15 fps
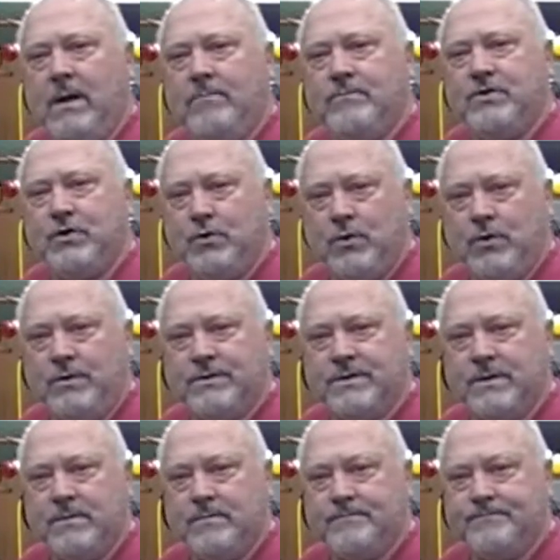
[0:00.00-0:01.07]
tools
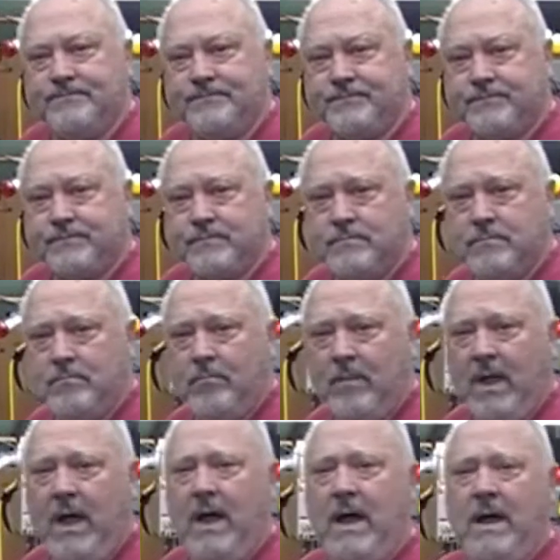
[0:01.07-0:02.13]

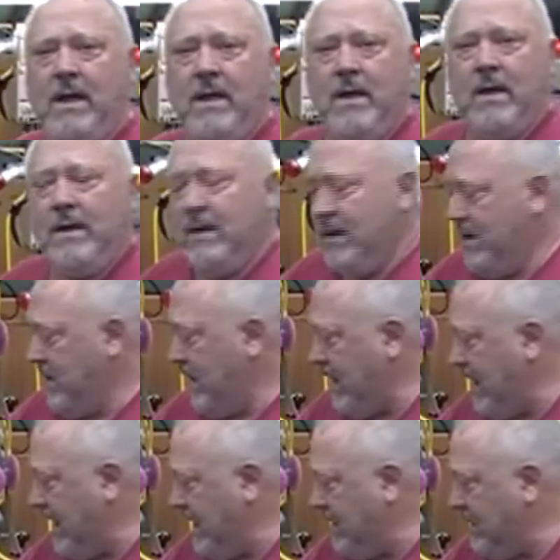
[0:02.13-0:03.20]

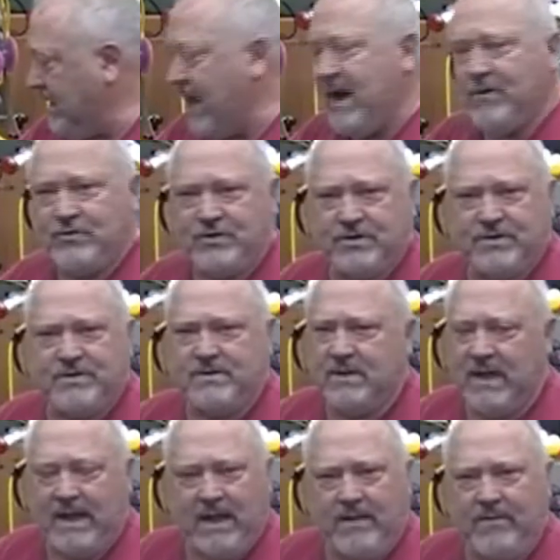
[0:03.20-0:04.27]
and gouges and
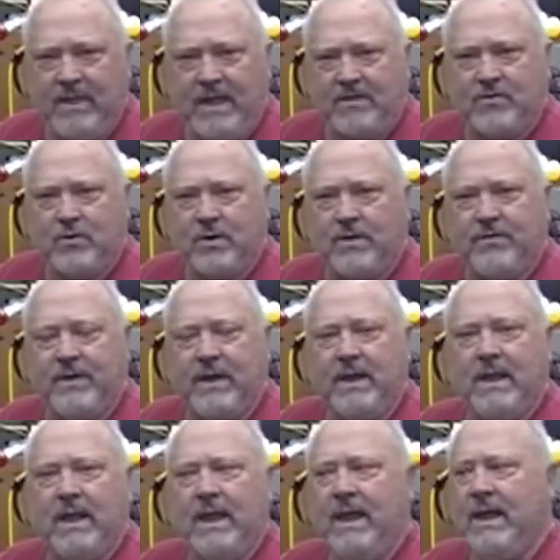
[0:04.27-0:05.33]
that sort of
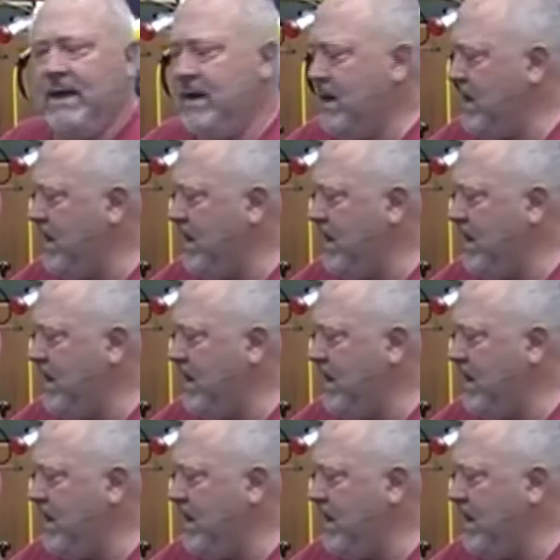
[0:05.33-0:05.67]
thing, and